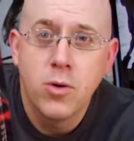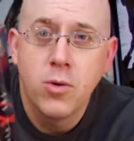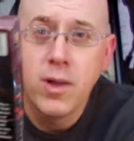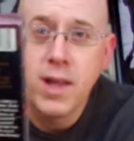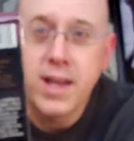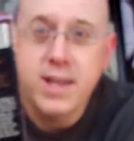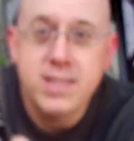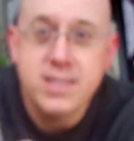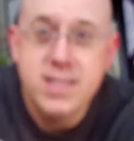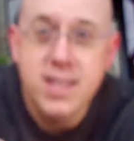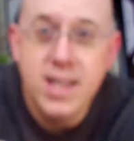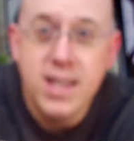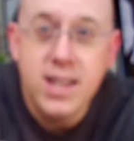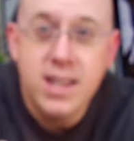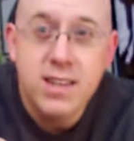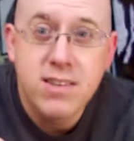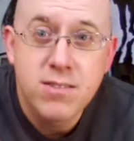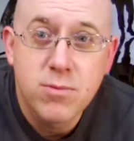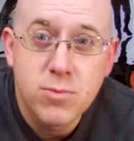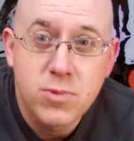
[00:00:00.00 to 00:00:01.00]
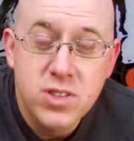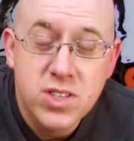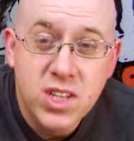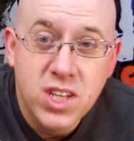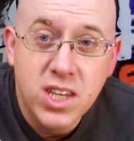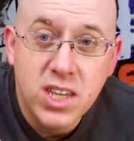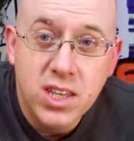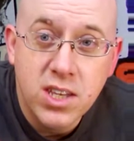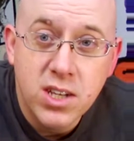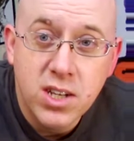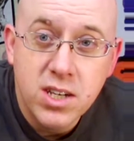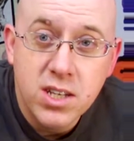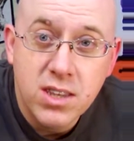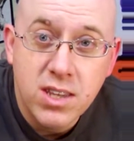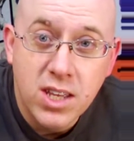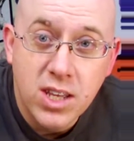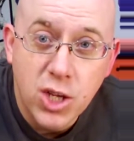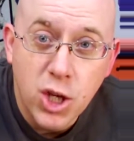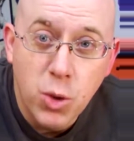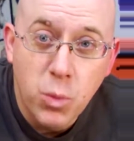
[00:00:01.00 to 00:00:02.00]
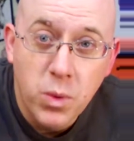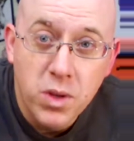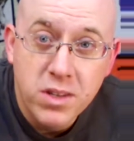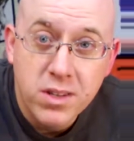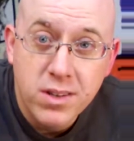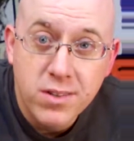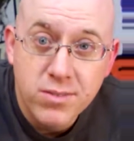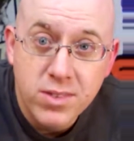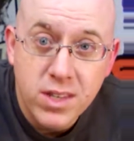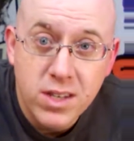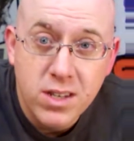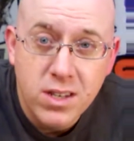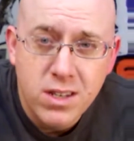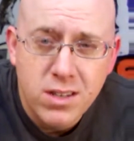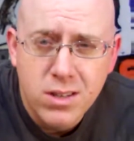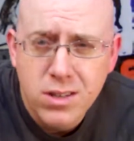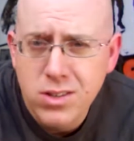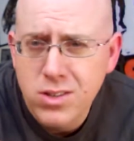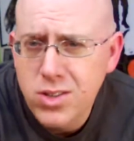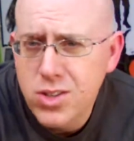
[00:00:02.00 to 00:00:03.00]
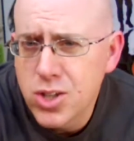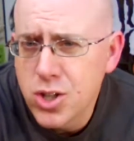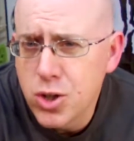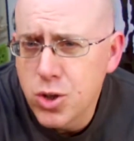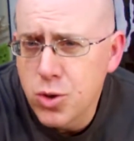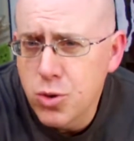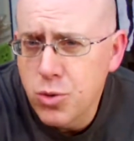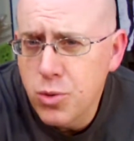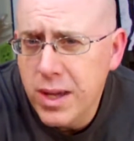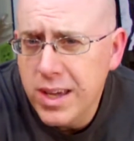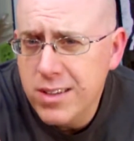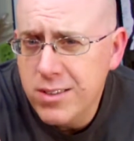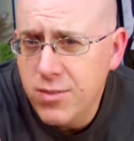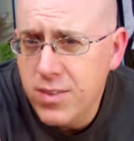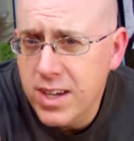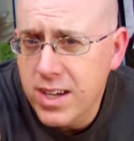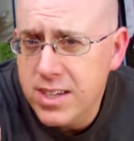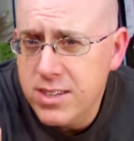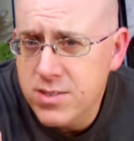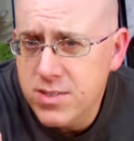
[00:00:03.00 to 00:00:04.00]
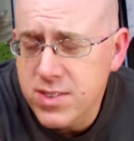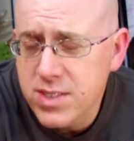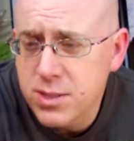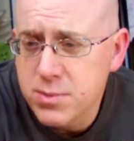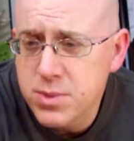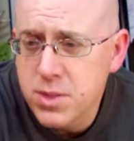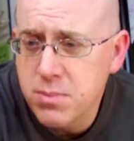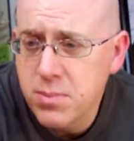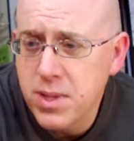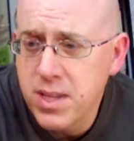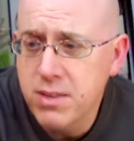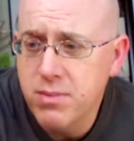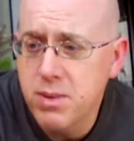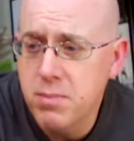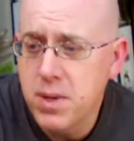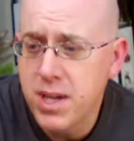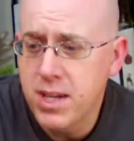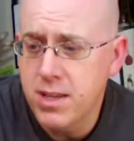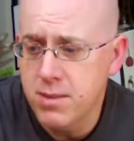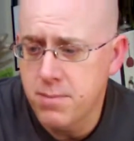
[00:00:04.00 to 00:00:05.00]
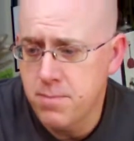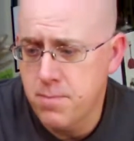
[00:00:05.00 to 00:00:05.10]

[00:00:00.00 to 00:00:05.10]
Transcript: Like I said, this was the good, the good one of the two X Files films, I believe they made.